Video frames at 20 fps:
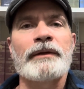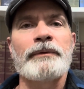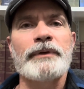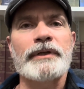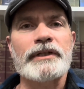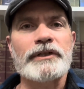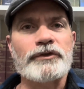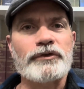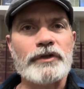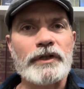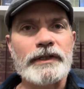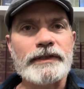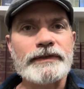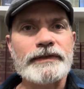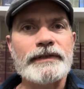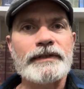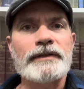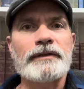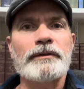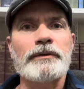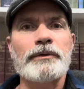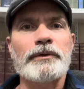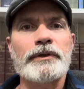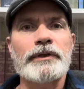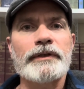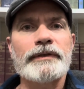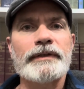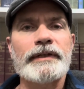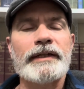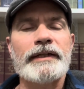We can trust in the
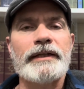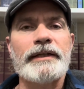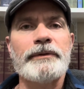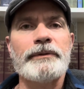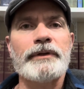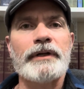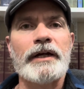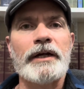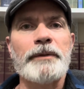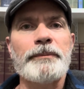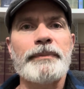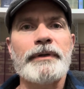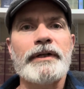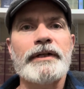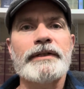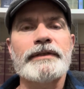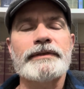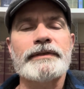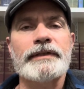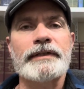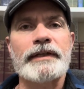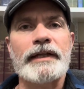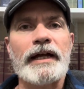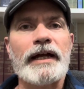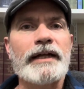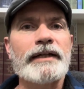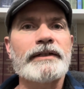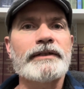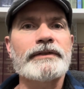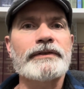Lord that He will help us and
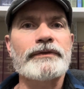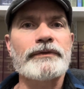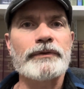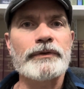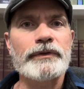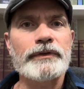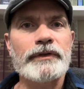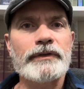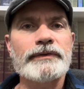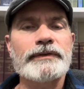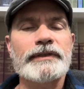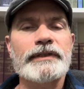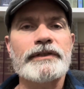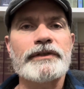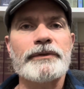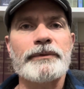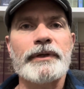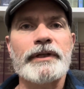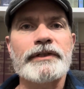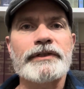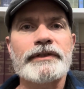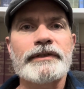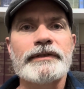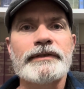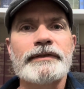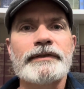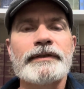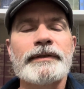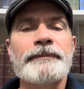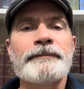guide us through those
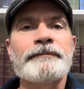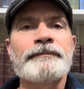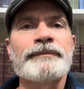situations.